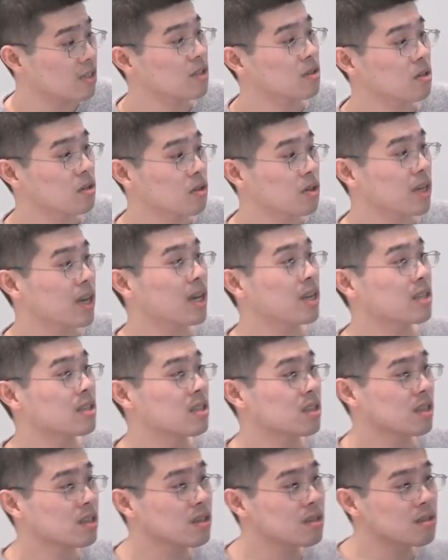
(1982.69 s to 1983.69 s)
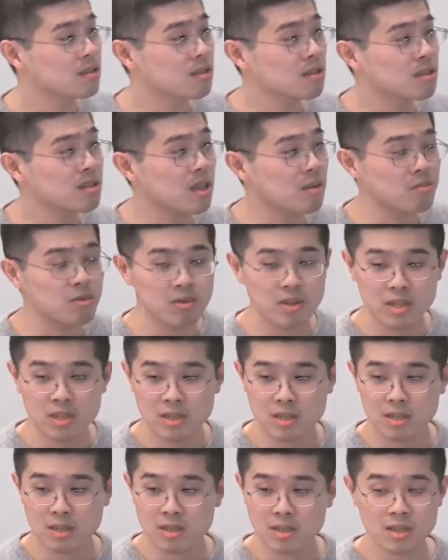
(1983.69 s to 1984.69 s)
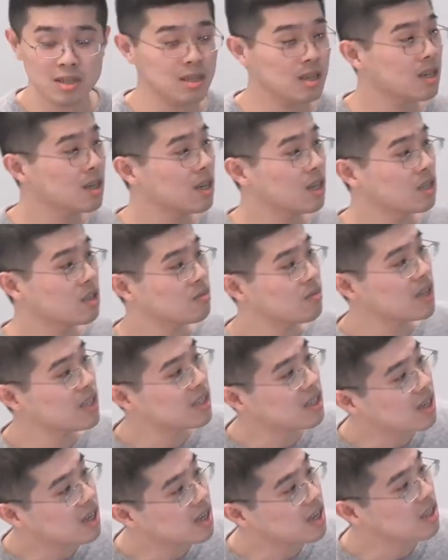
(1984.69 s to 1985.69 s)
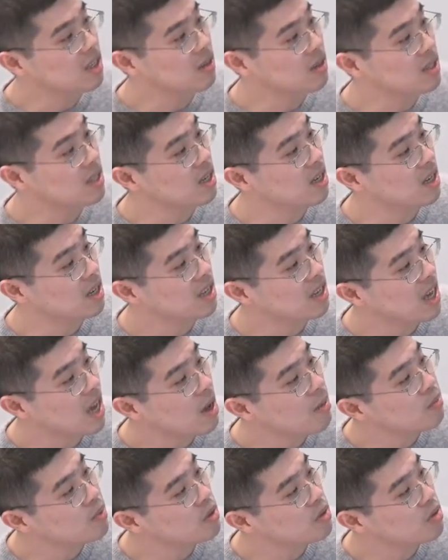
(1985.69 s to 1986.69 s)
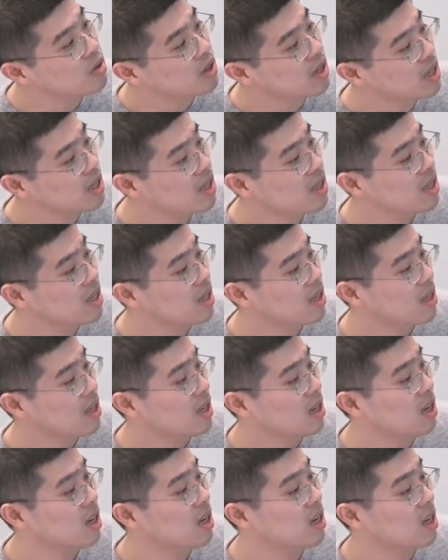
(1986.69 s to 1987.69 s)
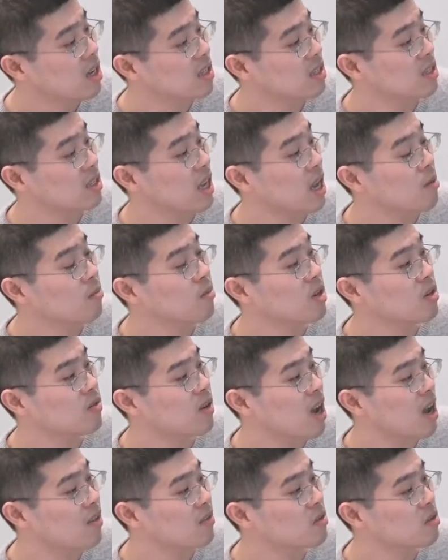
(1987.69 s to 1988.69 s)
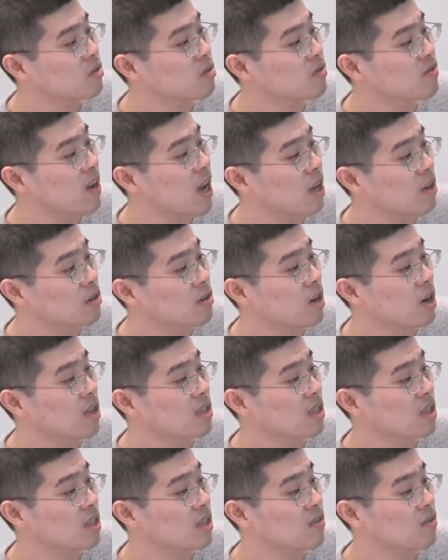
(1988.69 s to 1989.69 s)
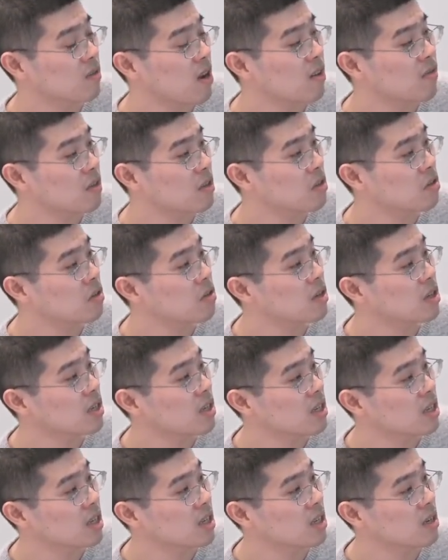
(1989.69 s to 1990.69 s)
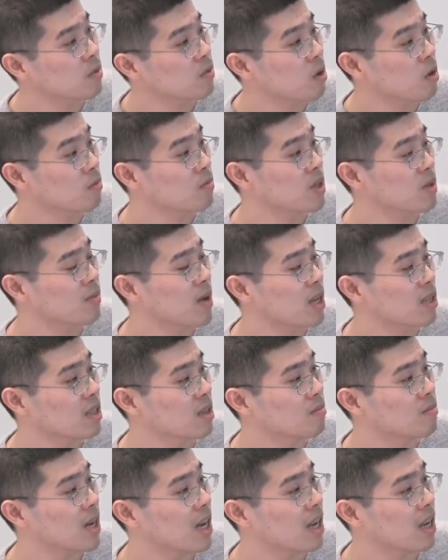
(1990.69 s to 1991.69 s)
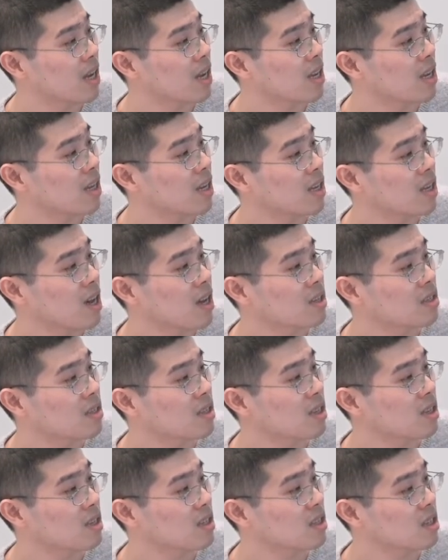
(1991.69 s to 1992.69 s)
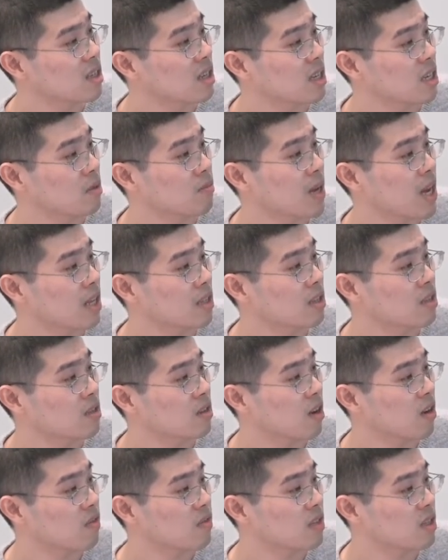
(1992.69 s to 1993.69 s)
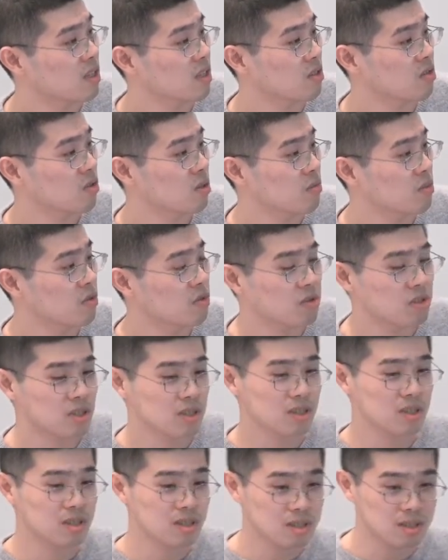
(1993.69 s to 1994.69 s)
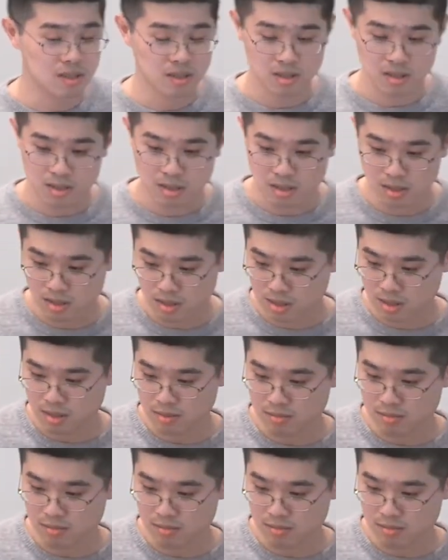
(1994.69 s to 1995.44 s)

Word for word: So you get uh, this separation. So basically, the, the gap between uh, this MB rev to value or the revenue it won't be bounded by constant uh, independent of the distribution. Okay.